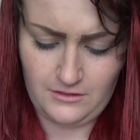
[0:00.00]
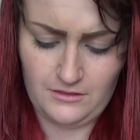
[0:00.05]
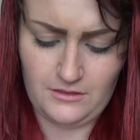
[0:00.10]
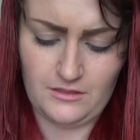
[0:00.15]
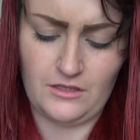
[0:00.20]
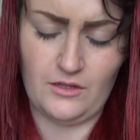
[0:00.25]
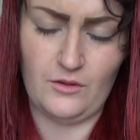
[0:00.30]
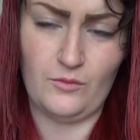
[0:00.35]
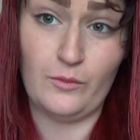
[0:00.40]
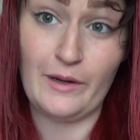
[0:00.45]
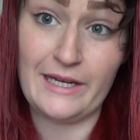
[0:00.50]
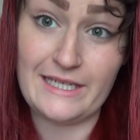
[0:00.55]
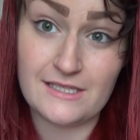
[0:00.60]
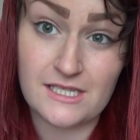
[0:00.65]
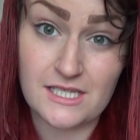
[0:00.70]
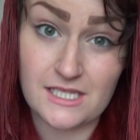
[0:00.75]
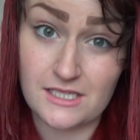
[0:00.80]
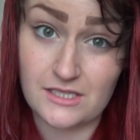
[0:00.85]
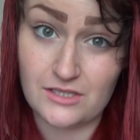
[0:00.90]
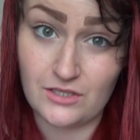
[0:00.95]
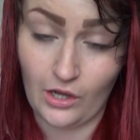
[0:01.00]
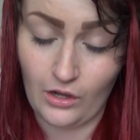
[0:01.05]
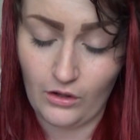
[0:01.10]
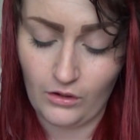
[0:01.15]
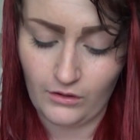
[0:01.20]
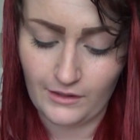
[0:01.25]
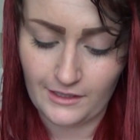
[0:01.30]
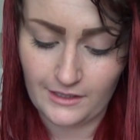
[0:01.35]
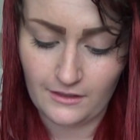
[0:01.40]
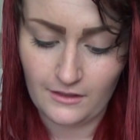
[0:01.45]
you know, wasting
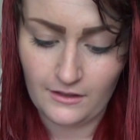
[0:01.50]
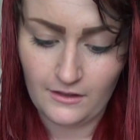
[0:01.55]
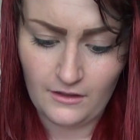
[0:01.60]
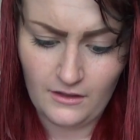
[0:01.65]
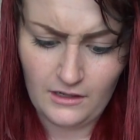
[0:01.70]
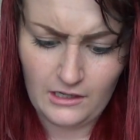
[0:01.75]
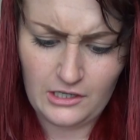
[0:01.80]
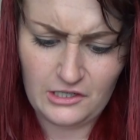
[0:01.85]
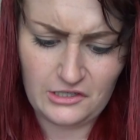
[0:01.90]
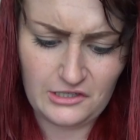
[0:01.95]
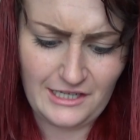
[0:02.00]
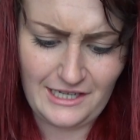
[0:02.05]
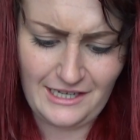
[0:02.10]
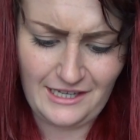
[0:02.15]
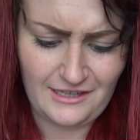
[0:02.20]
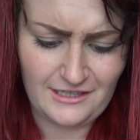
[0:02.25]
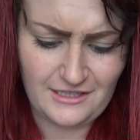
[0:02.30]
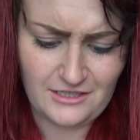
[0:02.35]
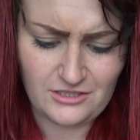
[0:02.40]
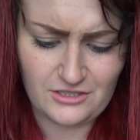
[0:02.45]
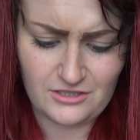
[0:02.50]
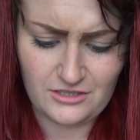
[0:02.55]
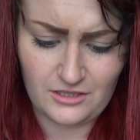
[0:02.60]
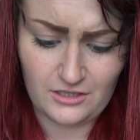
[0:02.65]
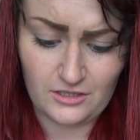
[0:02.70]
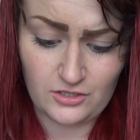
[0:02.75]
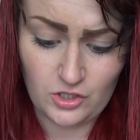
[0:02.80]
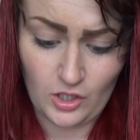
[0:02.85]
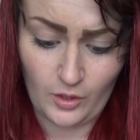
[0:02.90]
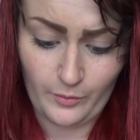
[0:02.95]
dye on hair that you're just
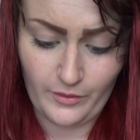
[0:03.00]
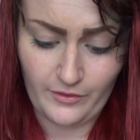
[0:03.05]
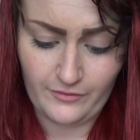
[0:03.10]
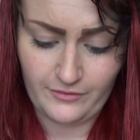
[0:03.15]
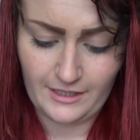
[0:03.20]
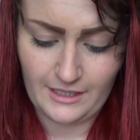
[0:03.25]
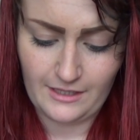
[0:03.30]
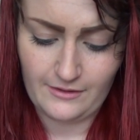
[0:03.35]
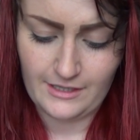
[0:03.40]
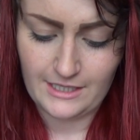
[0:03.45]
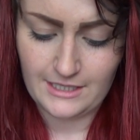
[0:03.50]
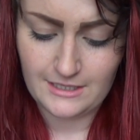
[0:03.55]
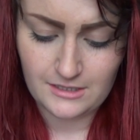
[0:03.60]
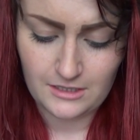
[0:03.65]
going to chop off anyway.